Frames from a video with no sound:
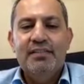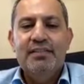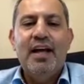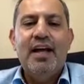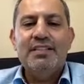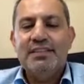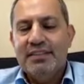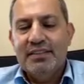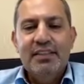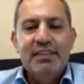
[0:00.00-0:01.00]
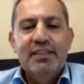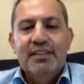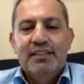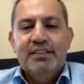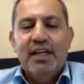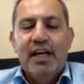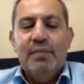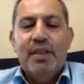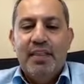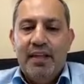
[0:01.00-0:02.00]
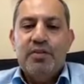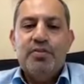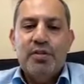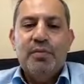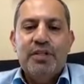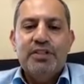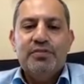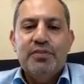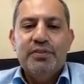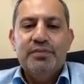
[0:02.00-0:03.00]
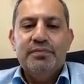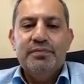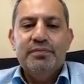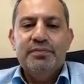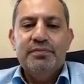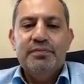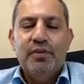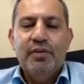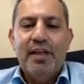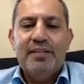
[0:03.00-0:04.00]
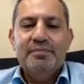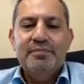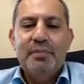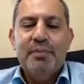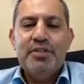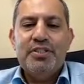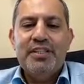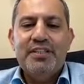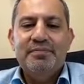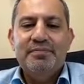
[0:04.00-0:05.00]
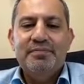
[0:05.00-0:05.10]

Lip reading: nice time, and thank you so much for that. Appreciate it.